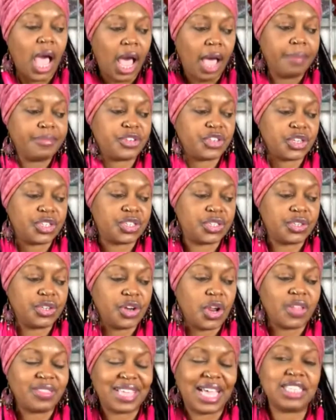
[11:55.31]
I'm just,
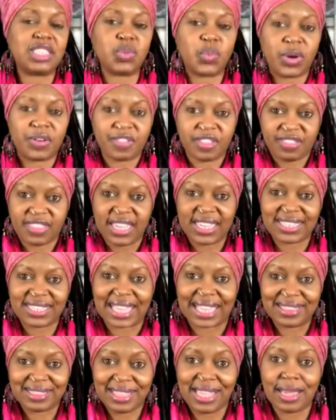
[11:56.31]
you know, that's one of the things
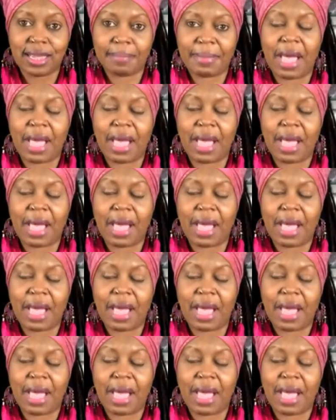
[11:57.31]
I think